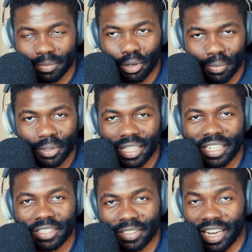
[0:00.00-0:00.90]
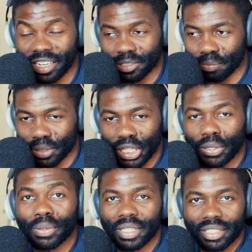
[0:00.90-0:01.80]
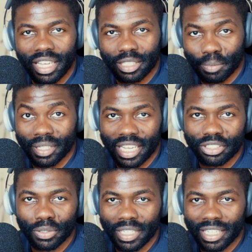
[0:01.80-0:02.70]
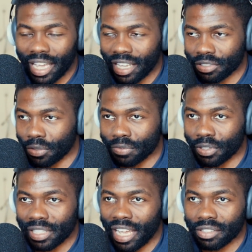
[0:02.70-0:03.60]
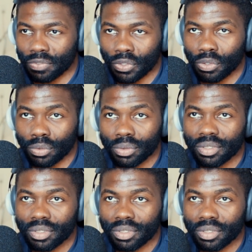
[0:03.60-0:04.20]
population exploded exponentially as of the last few